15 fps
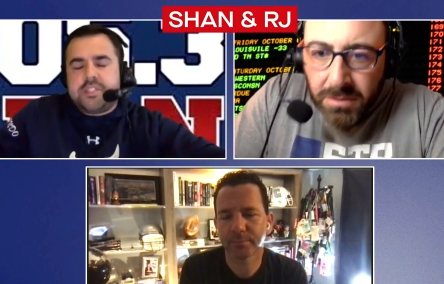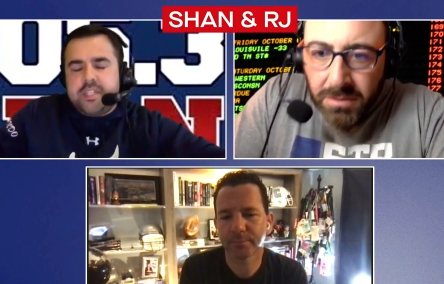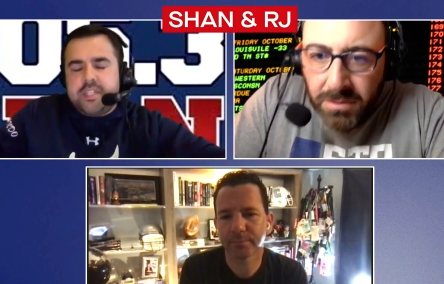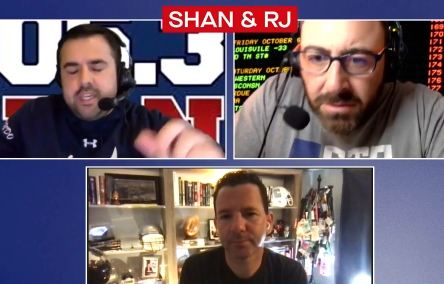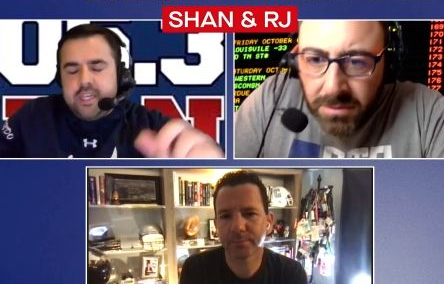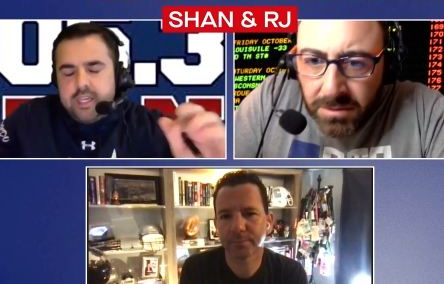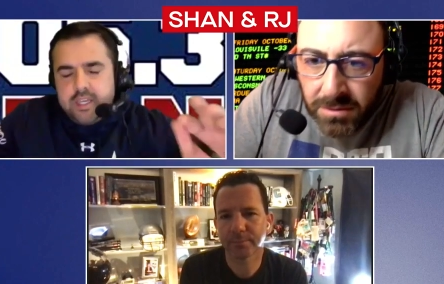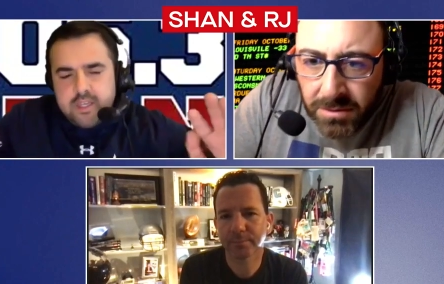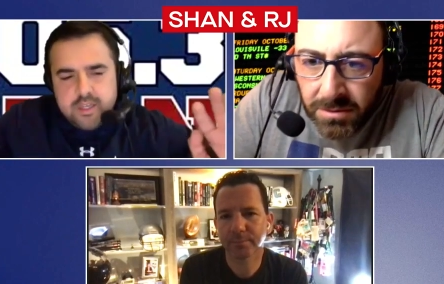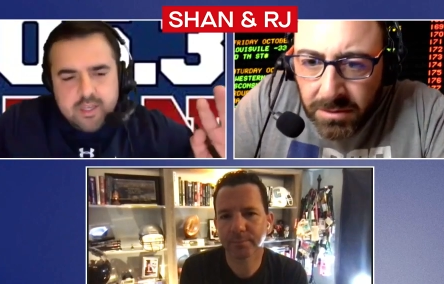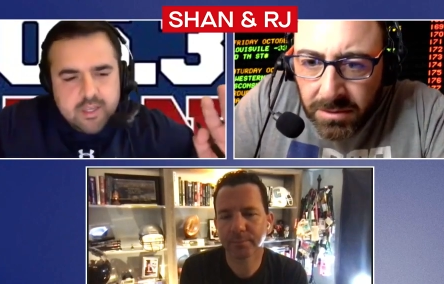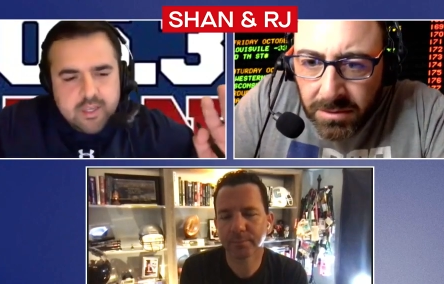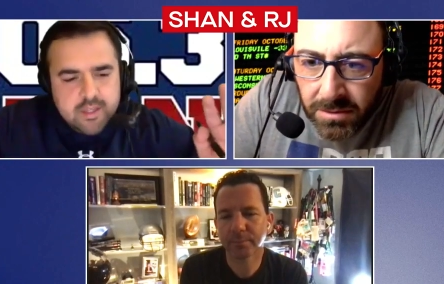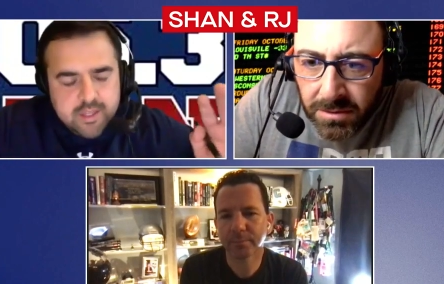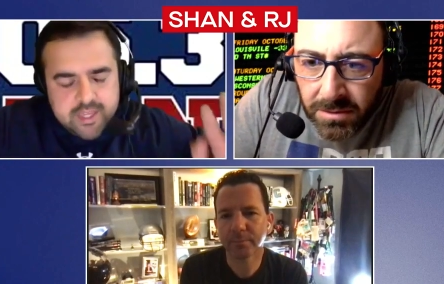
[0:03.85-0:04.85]
Speaker 1: Did you
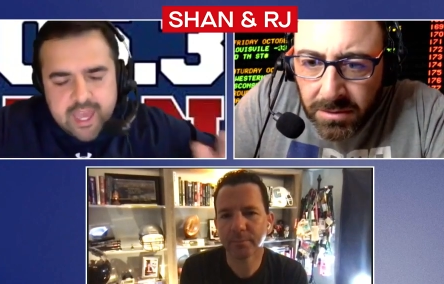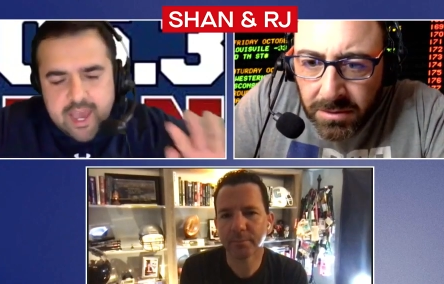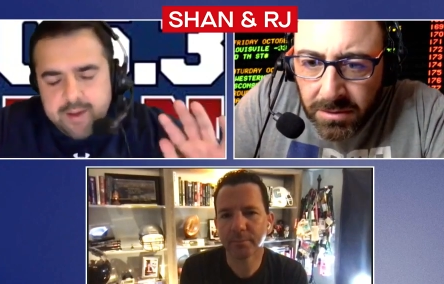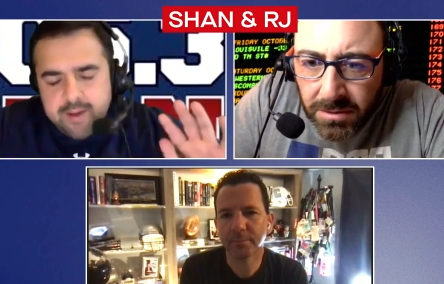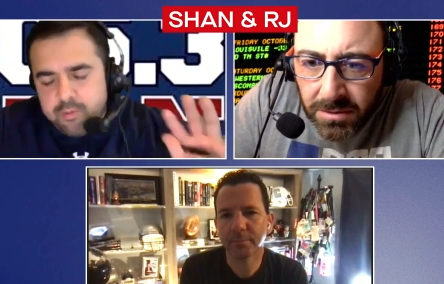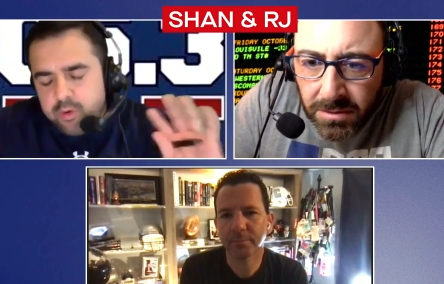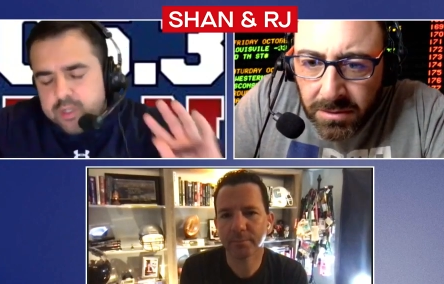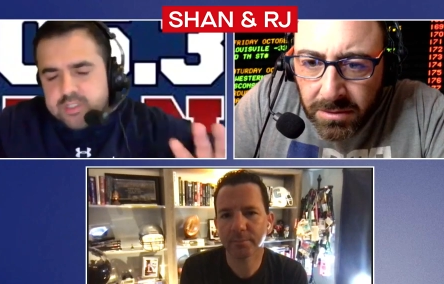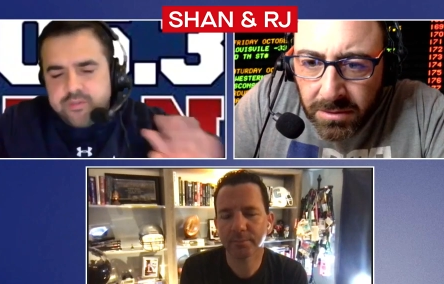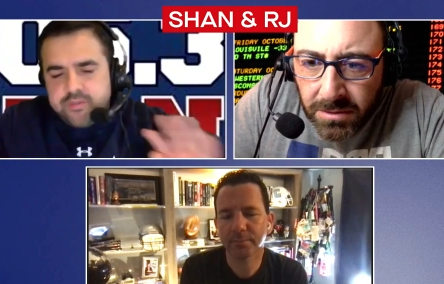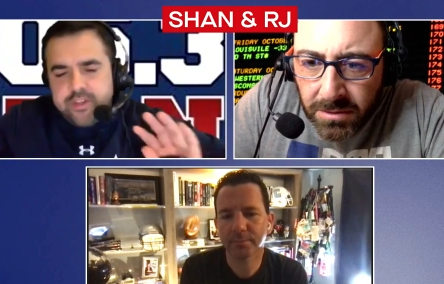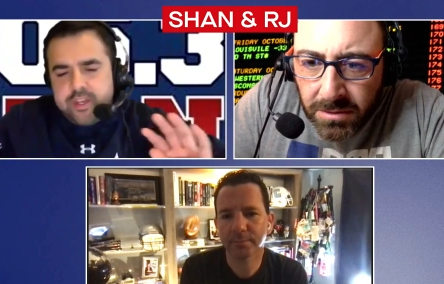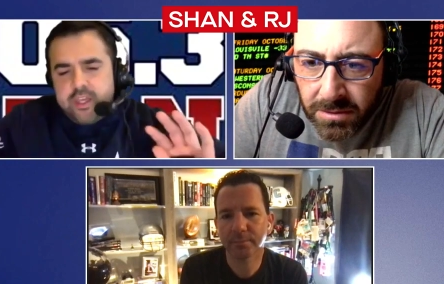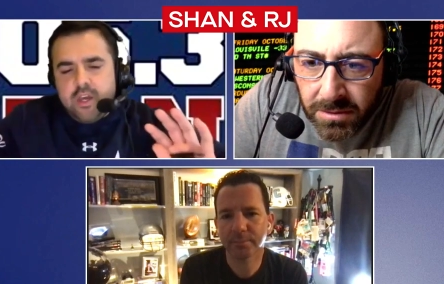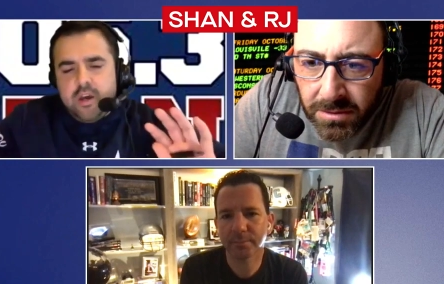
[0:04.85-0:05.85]
see the
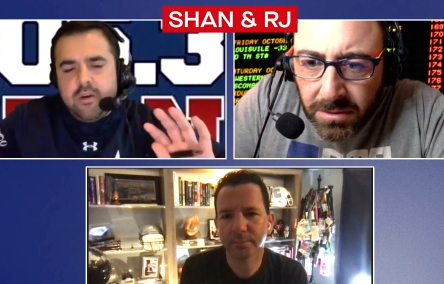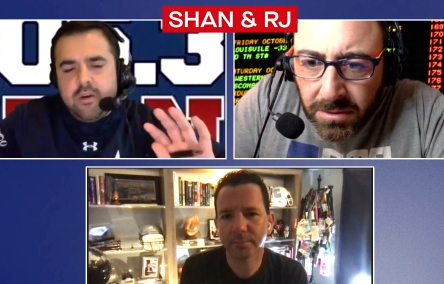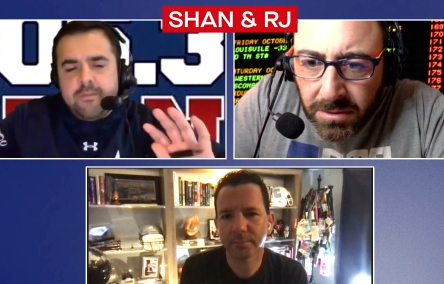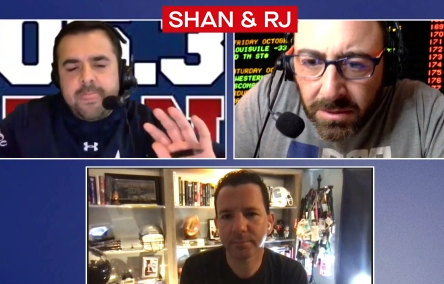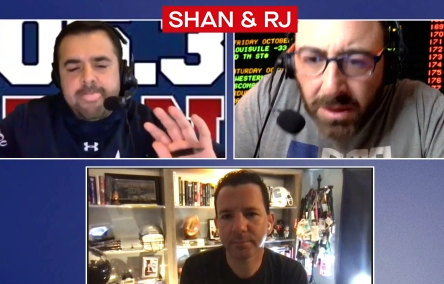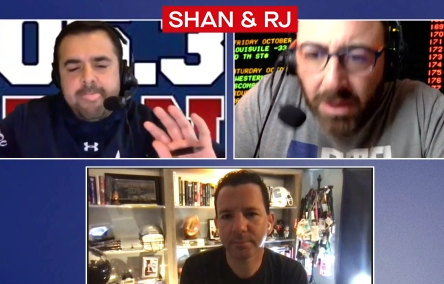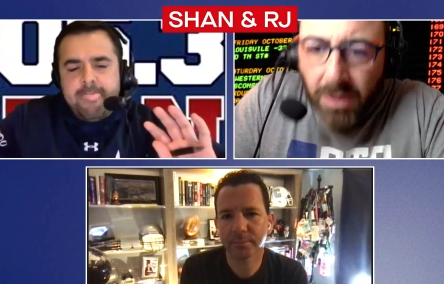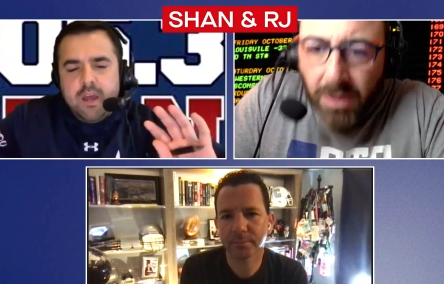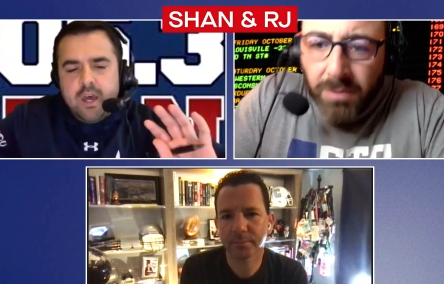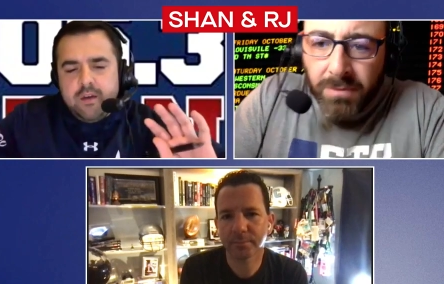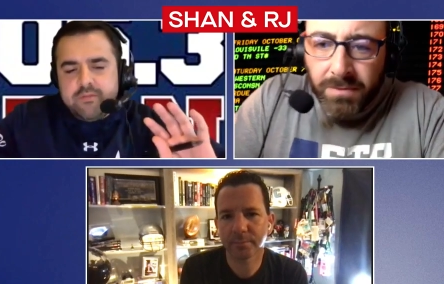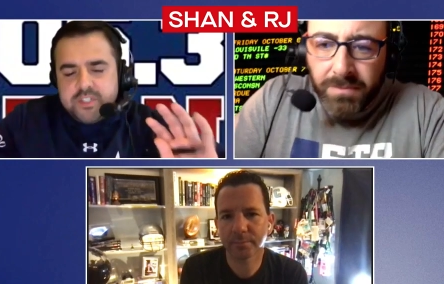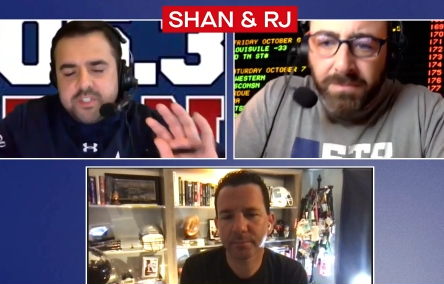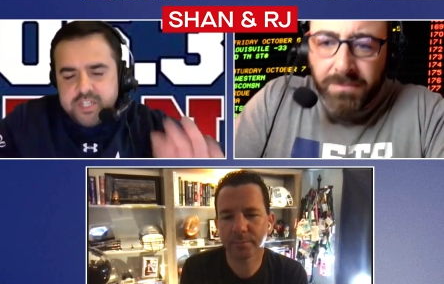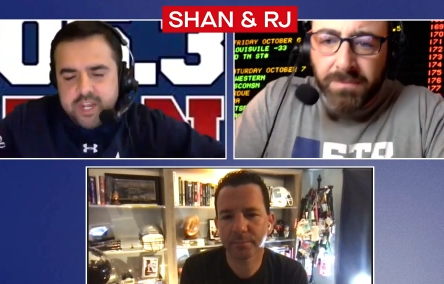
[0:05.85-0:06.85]
Cowboys
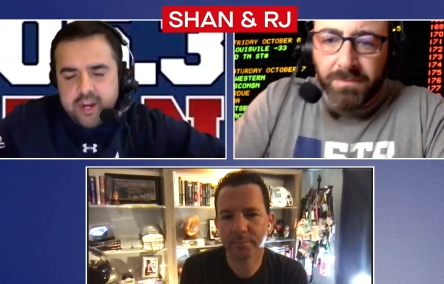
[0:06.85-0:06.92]
video